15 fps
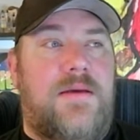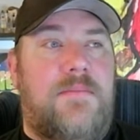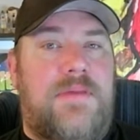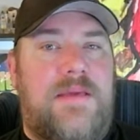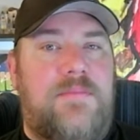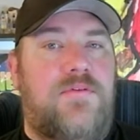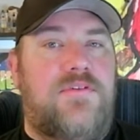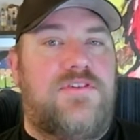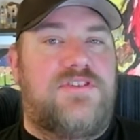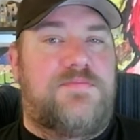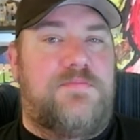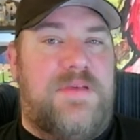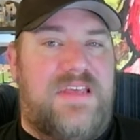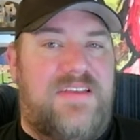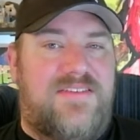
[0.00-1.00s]
People were
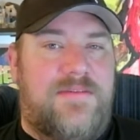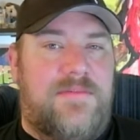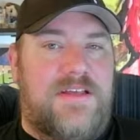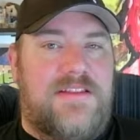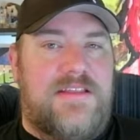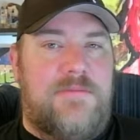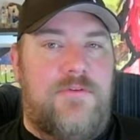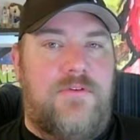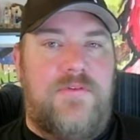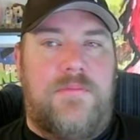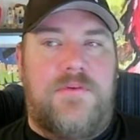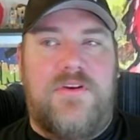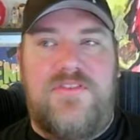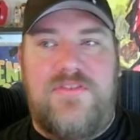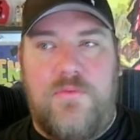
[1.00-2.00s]
just pissed about that movie
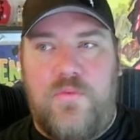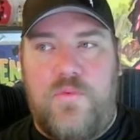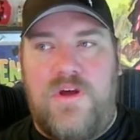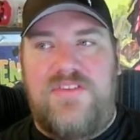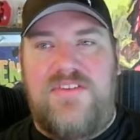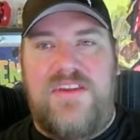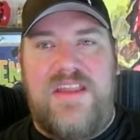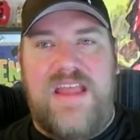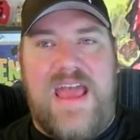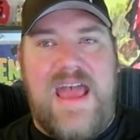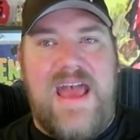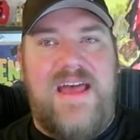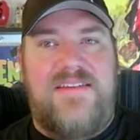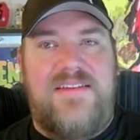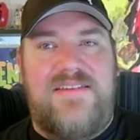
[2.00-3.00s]
because it wasn't
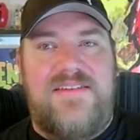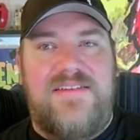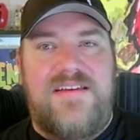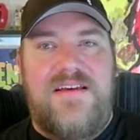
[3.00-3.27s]
as